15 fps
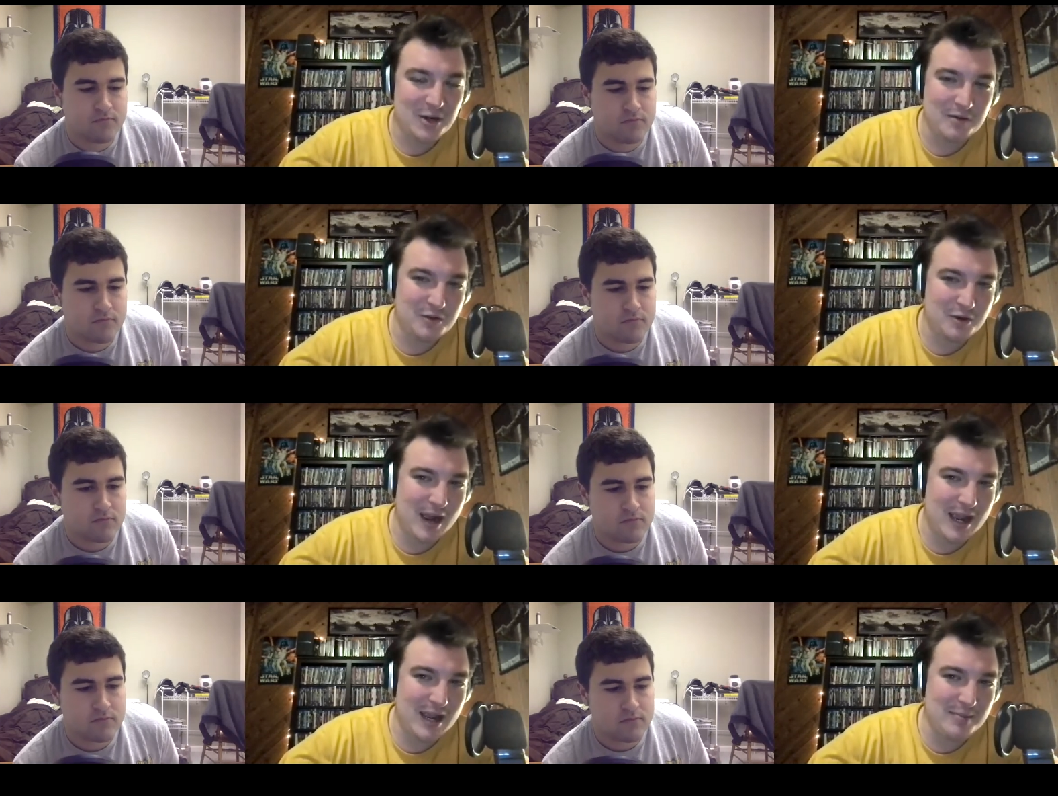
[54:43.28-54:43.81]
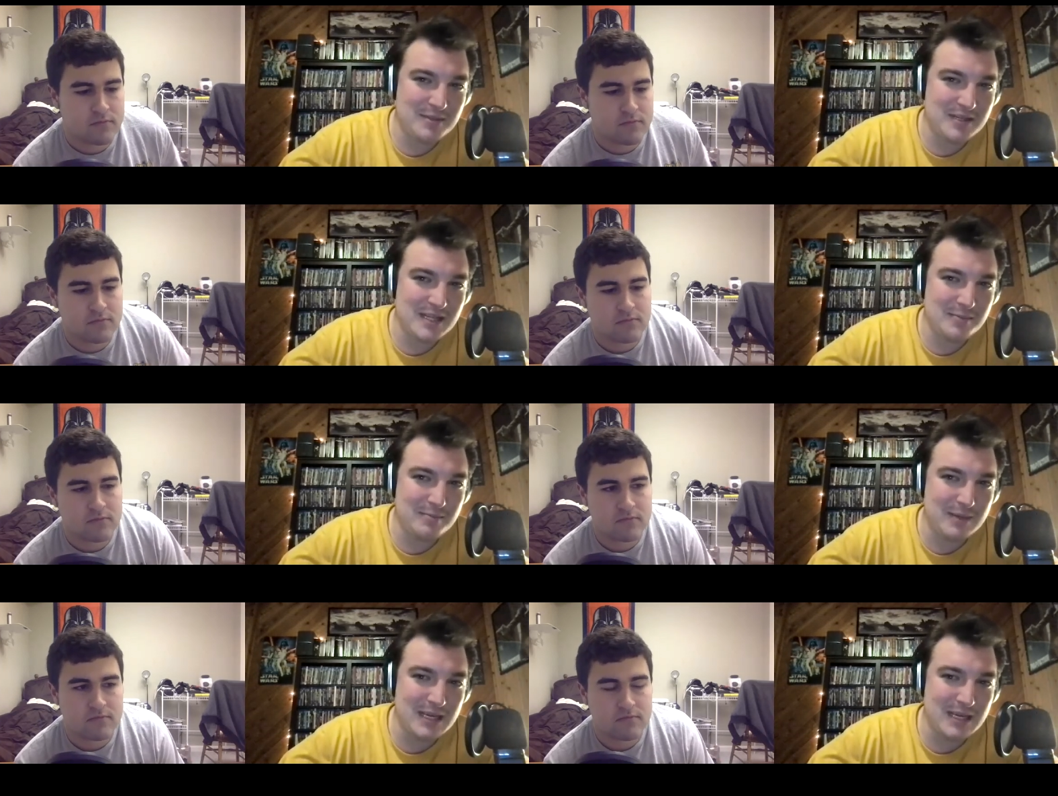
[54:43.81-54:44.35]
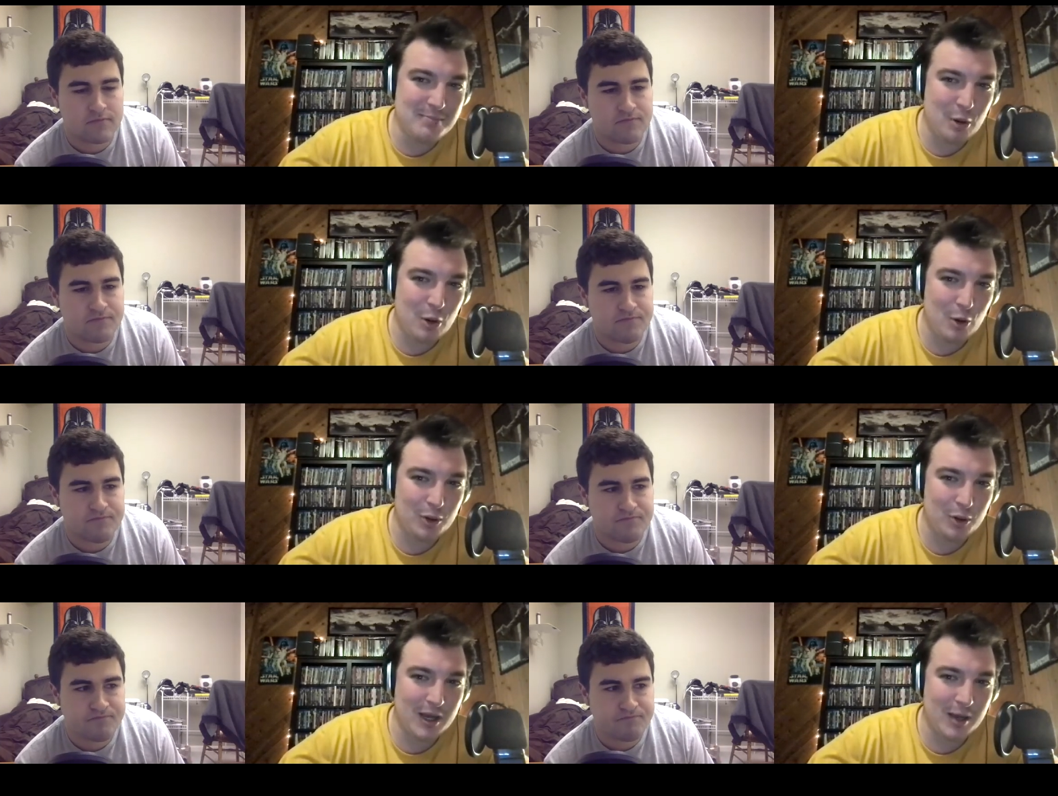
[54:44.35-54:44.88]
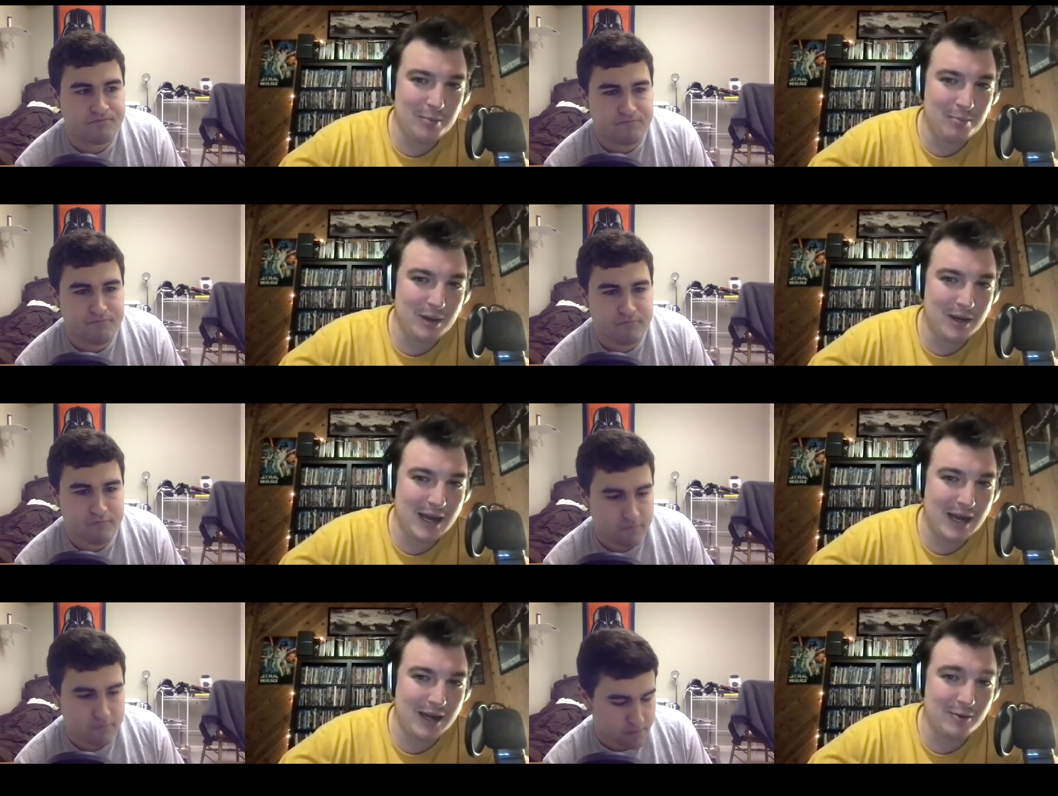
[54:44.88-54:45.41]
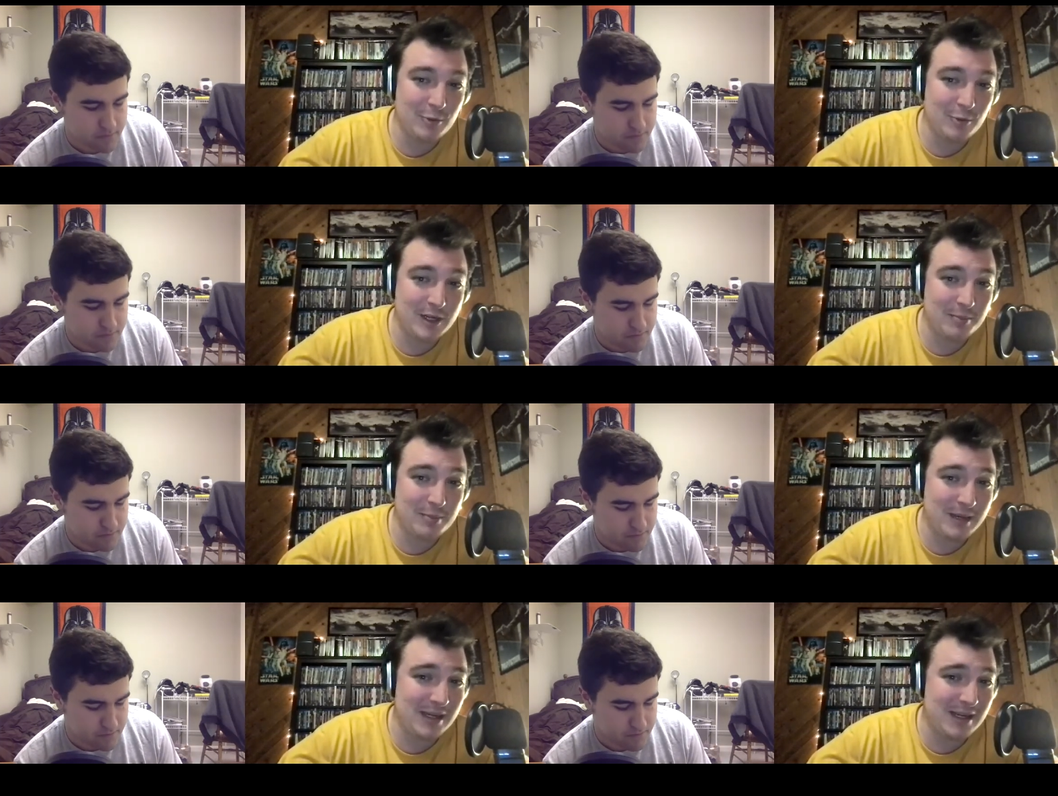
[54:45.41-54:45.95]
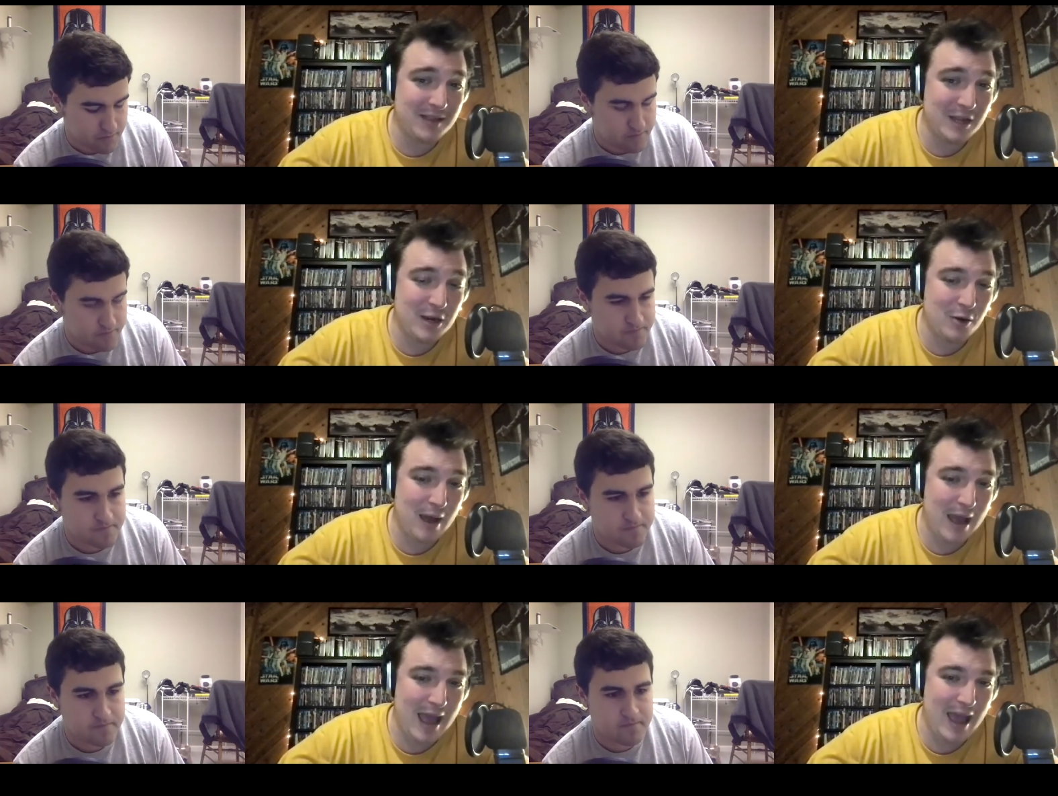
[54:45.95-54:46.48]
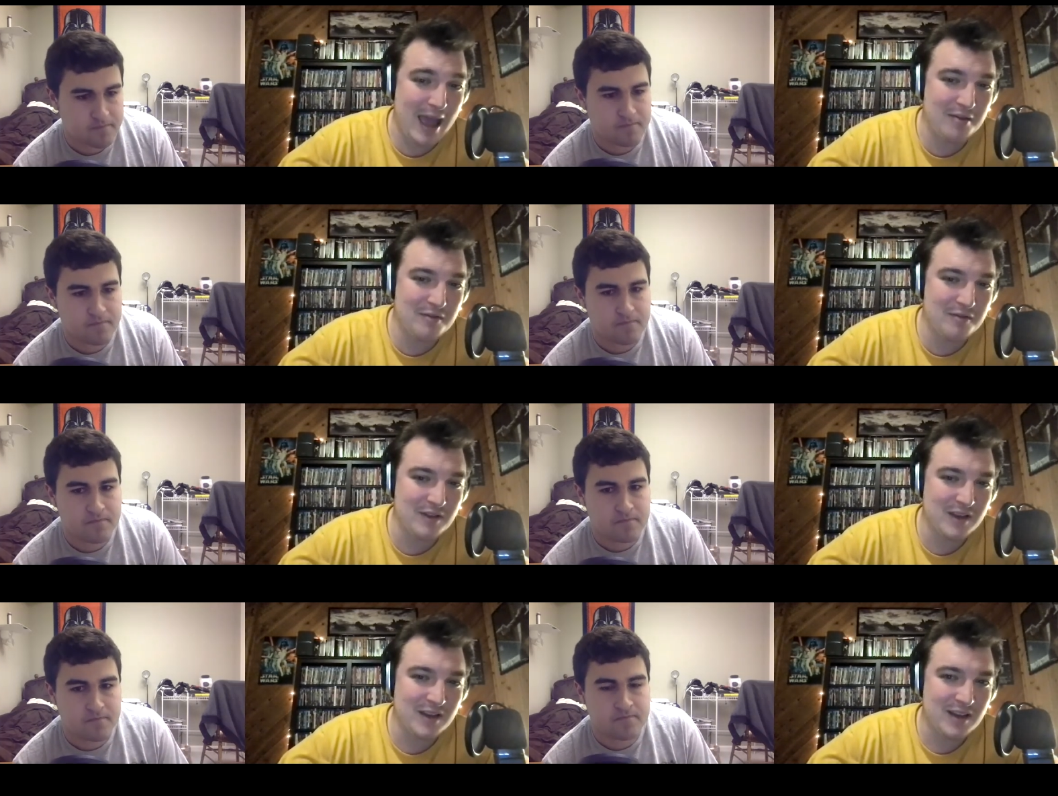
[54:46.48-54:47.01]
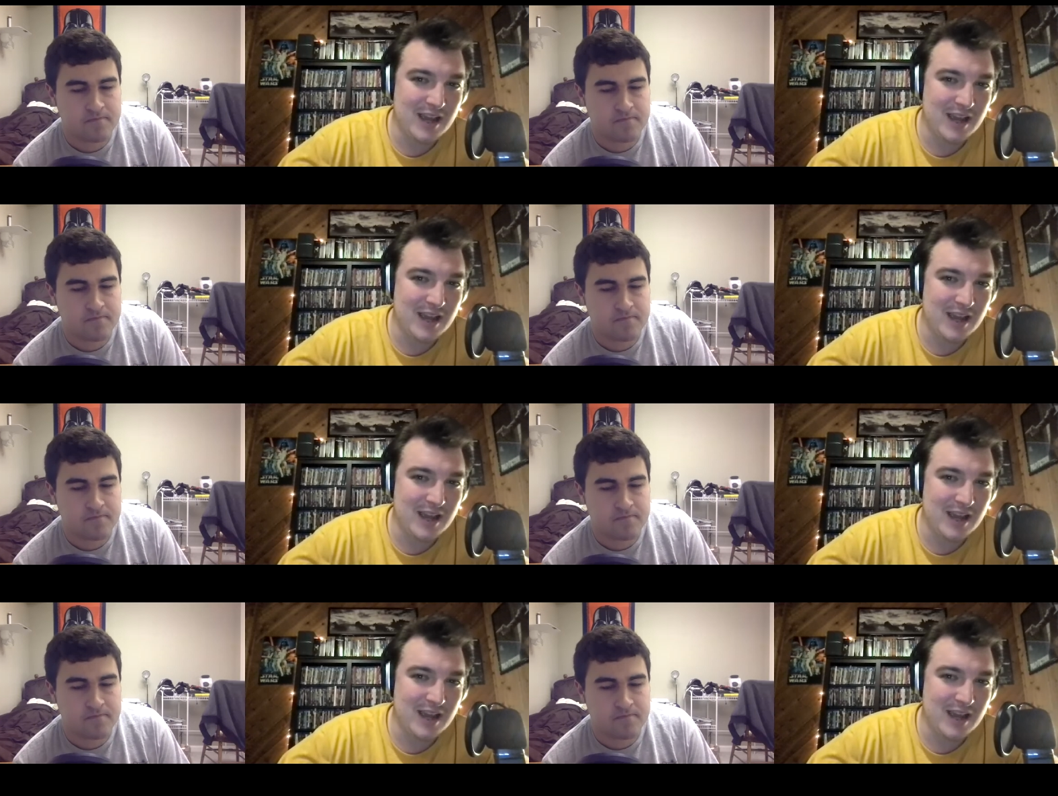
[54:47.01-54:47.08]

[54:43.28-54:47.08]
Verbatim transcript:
Speaker 1: have their IMDb pulled up, but on Wikipedia they don't have